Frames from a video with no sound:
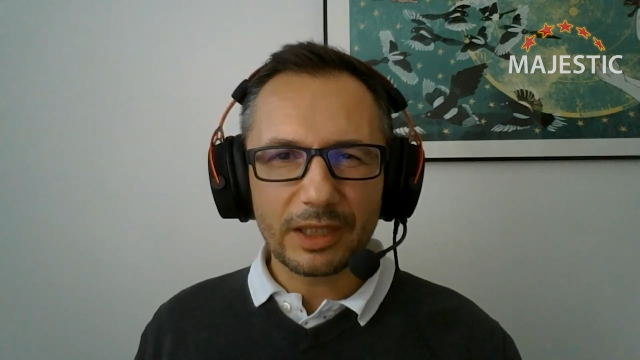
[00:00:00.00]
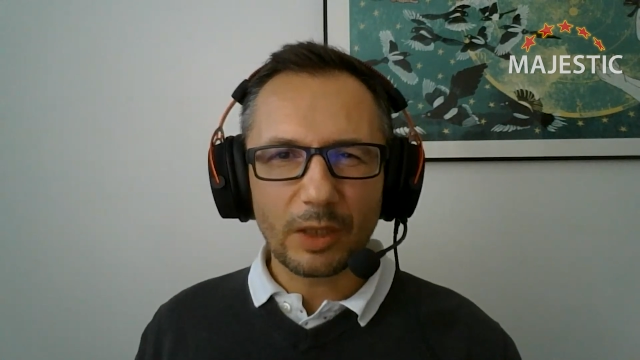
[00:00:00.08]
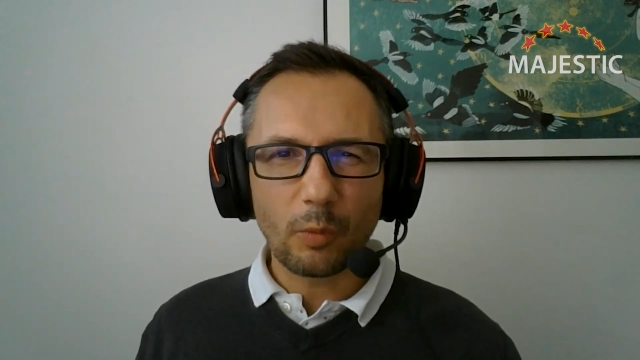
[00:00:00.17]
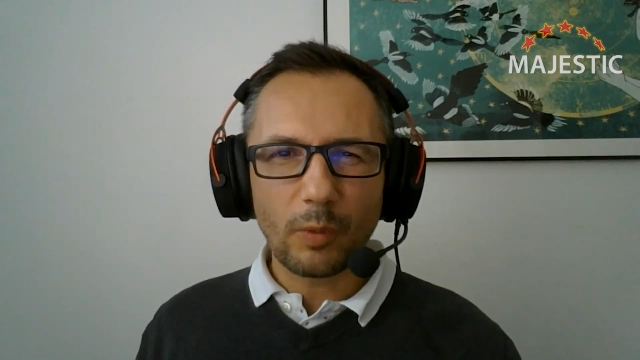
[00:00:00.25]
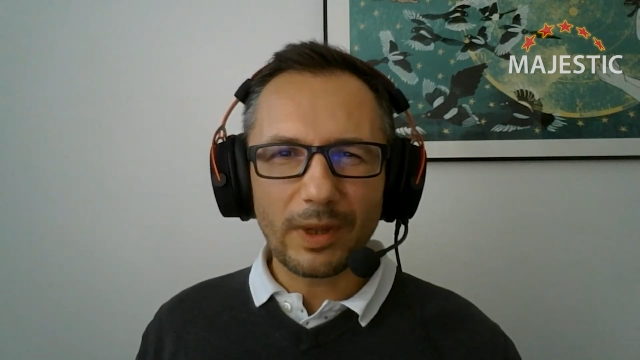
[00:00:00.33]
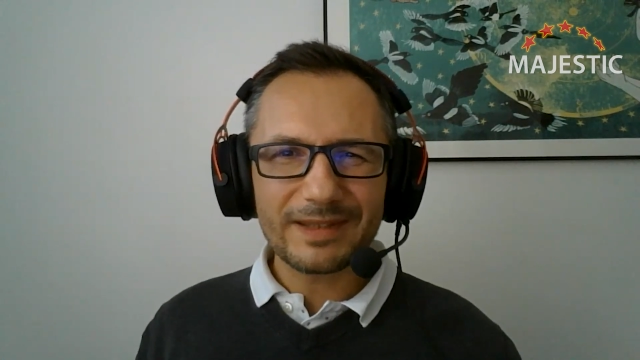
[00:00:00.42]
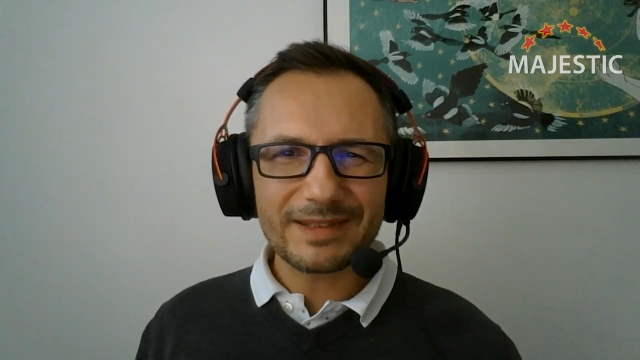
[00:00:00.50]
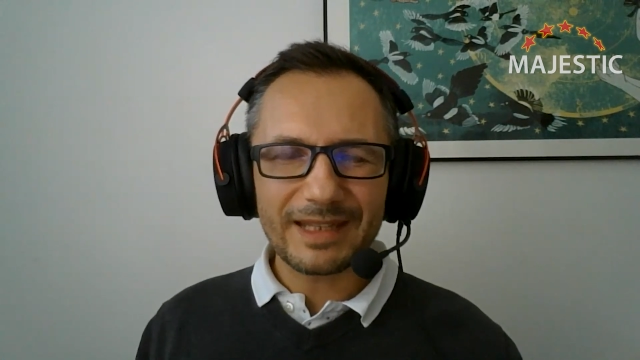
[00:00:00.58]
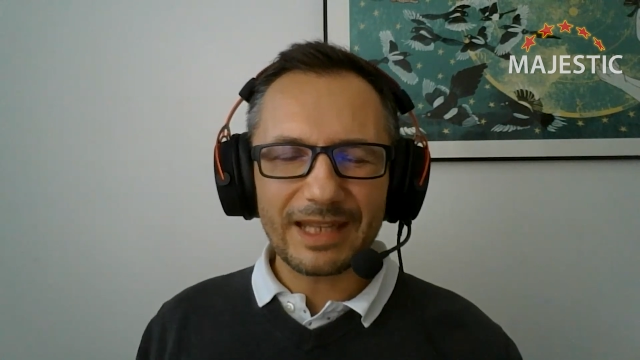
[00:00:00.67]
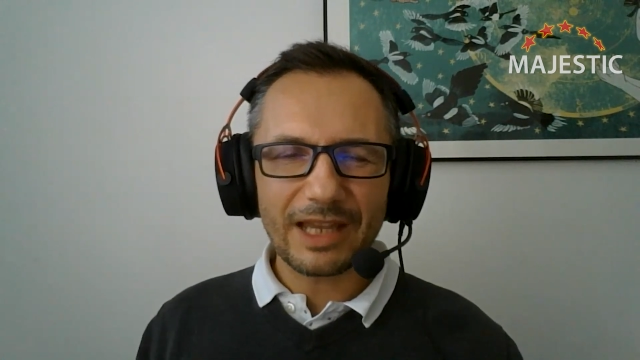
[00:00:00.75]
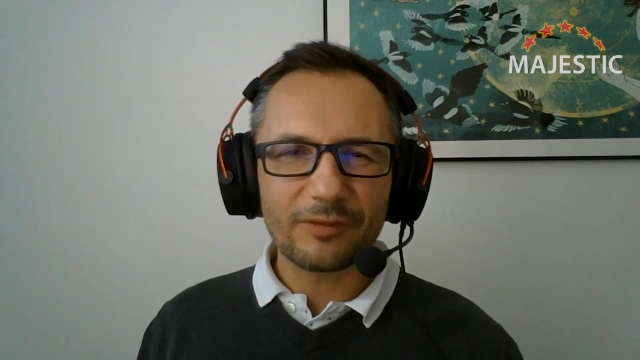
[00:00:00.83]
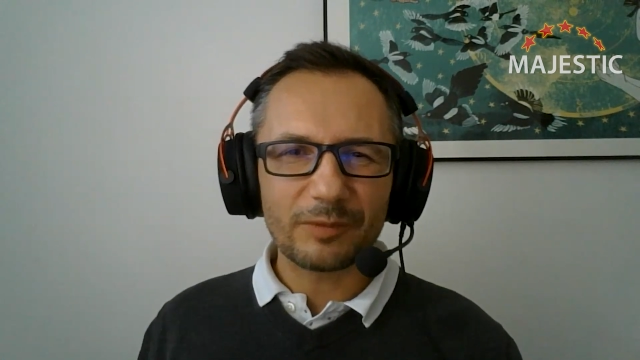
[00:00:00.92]
Now, once
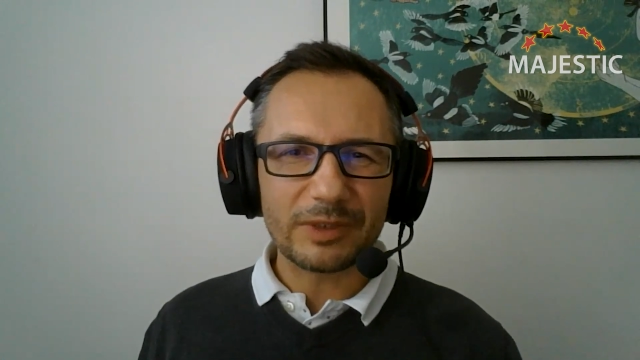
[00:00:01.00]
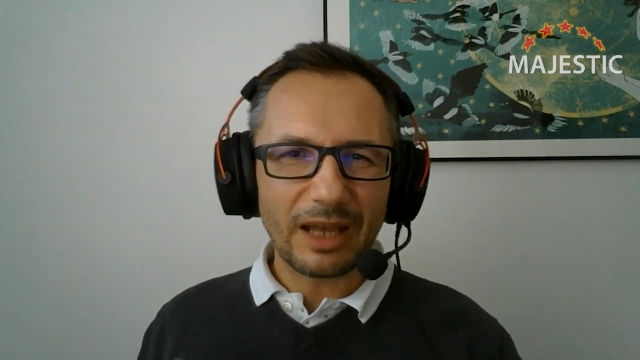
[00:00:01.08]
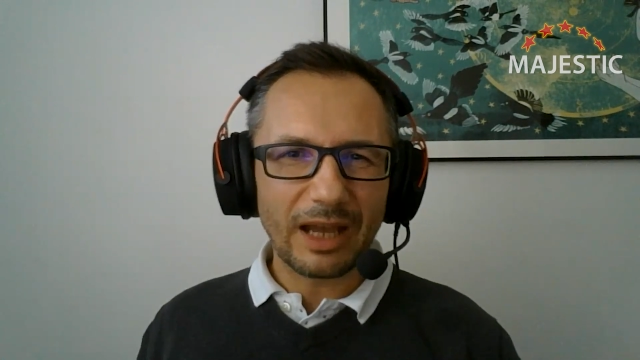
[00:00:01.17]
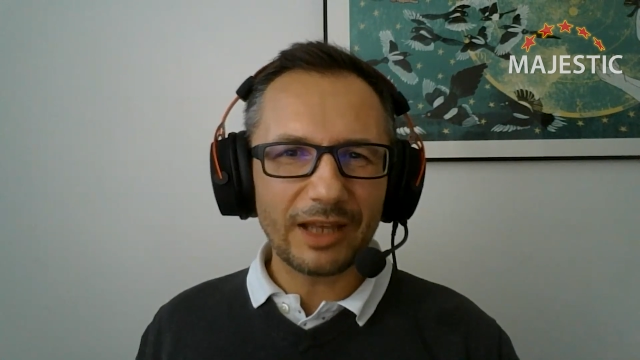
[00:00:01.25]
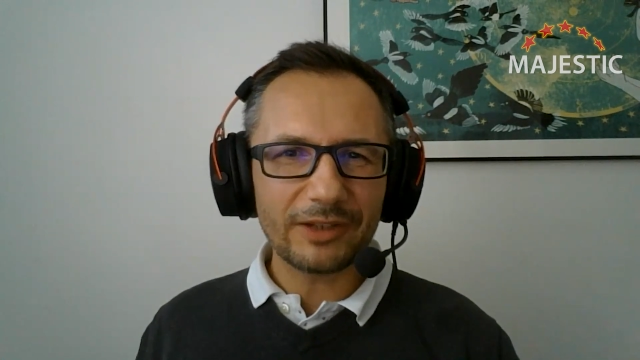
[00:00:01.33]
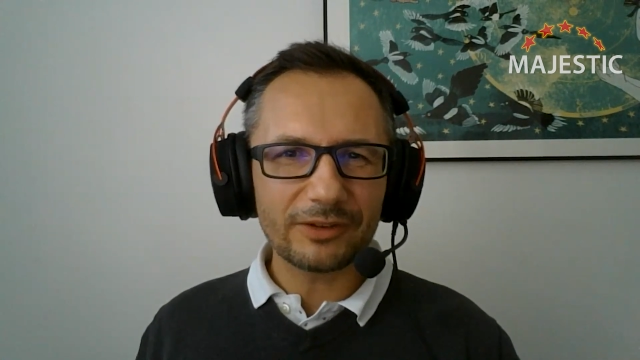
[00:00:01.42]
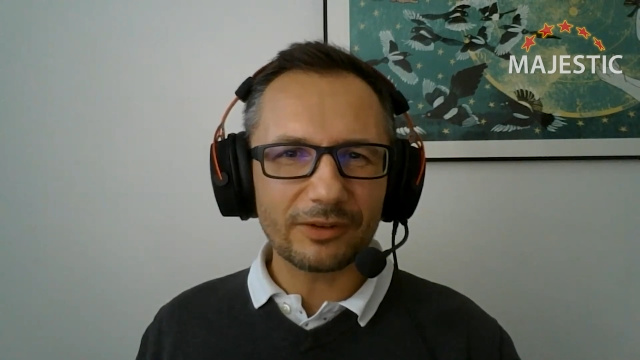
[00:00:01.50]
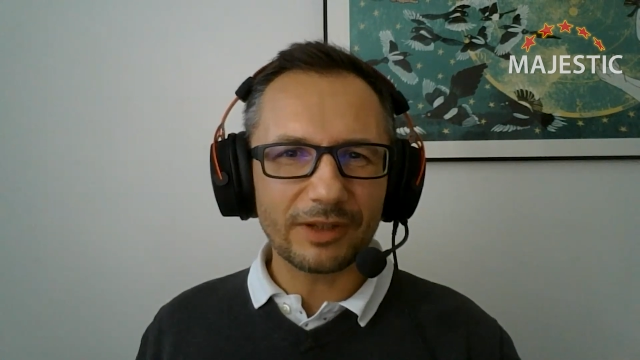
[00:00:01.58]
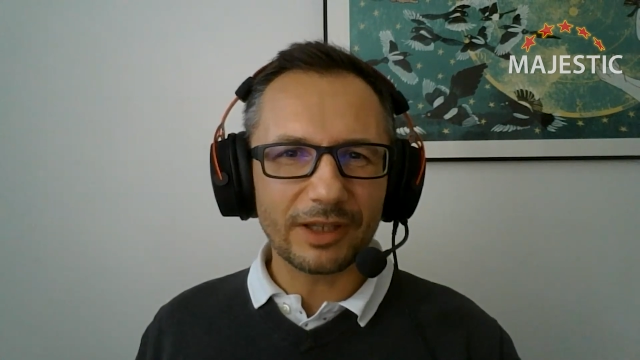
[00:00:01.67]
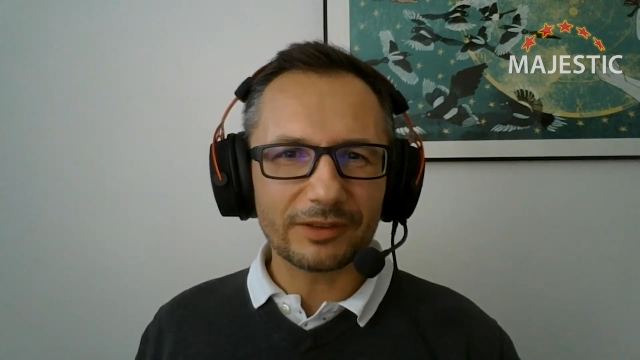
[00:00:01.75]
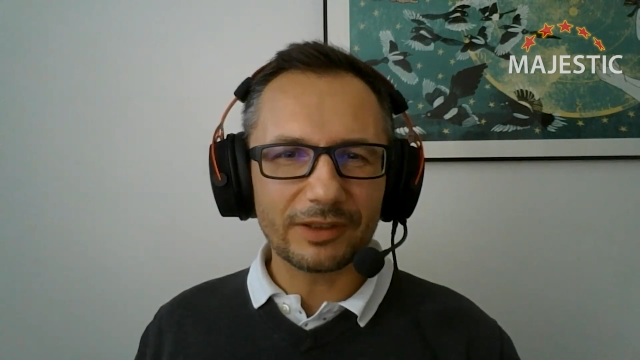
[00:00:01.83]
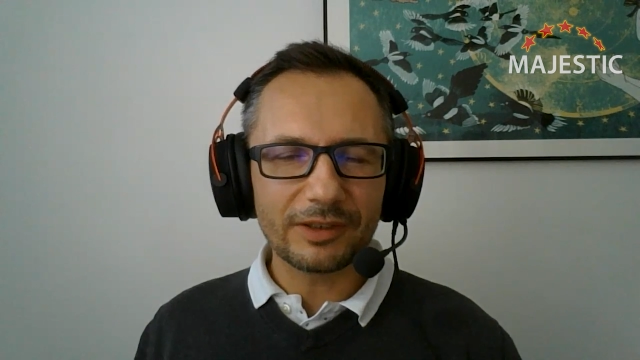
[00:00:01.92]
they have been
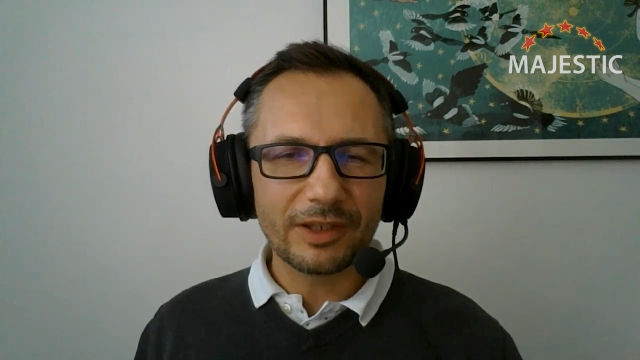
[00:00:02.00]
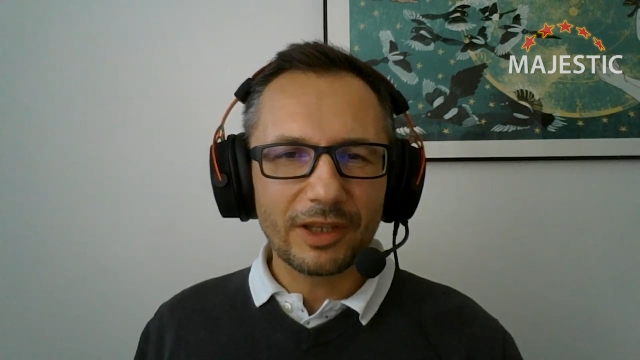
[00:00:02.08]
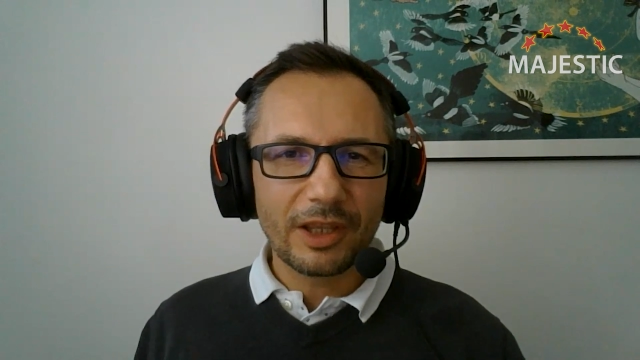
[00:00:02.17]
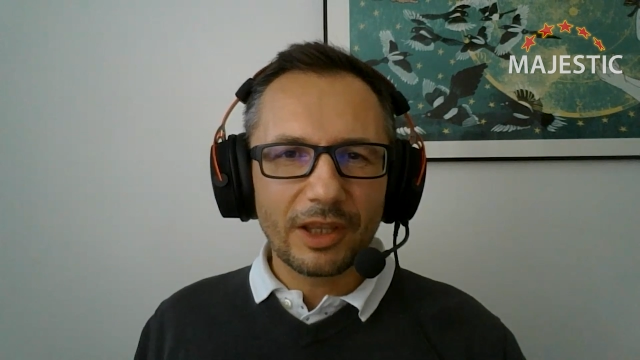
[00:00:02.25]
isolated,